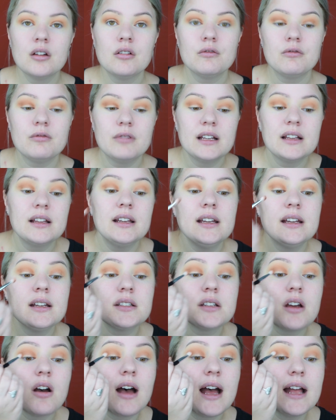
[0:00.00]

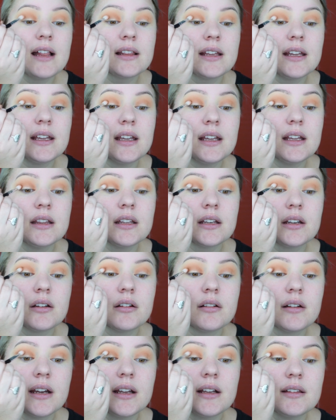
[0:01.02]
really tightly in the
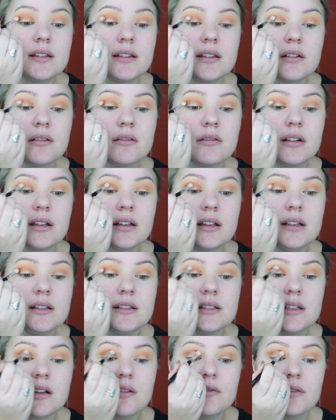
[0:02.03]
crease, really
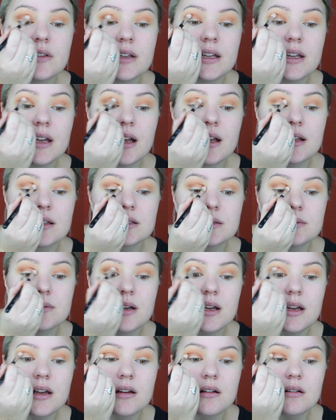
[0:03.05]
softly as
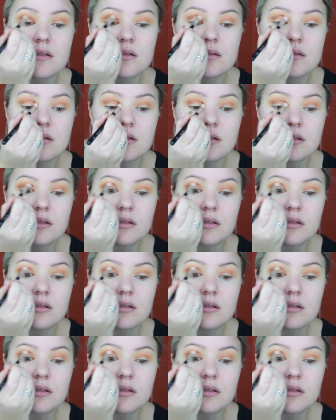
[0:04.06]
well,